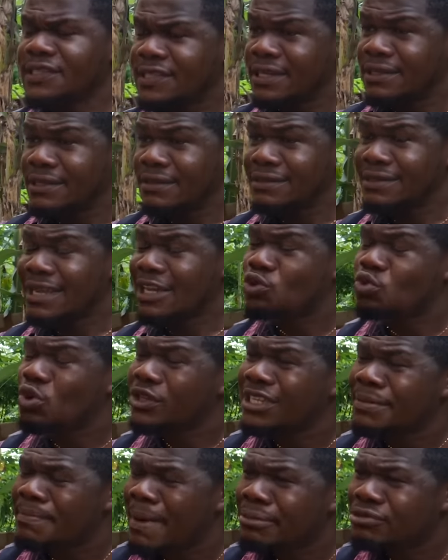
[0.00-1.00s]
Listen, there's
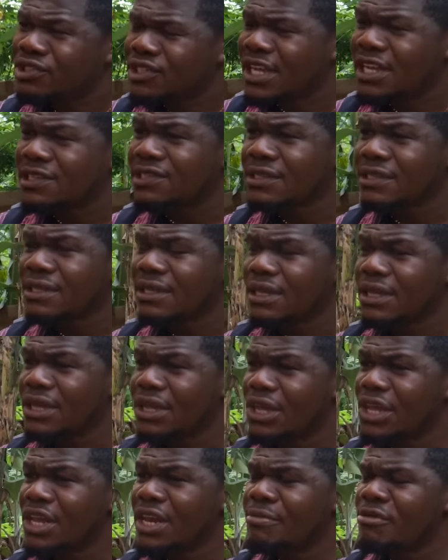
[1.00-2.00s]
one thing the Bible says
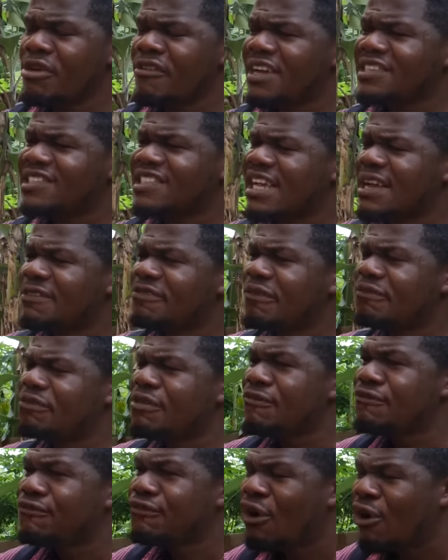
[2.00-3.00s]
in the book of Isaiah
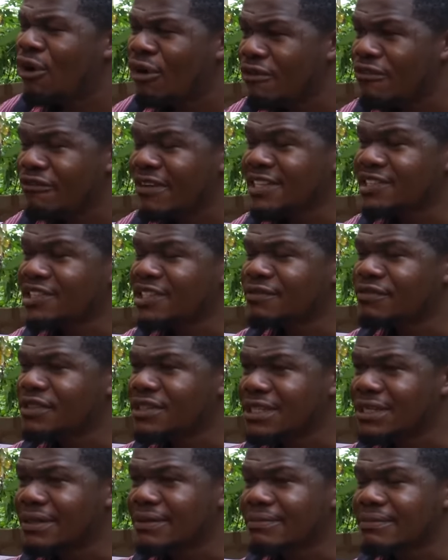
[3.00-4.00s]
54, verse
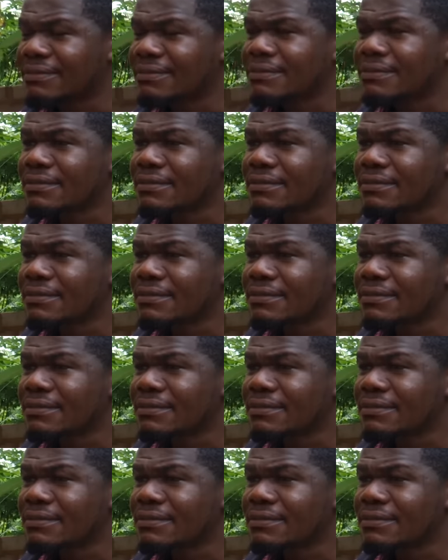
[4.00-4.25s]
17.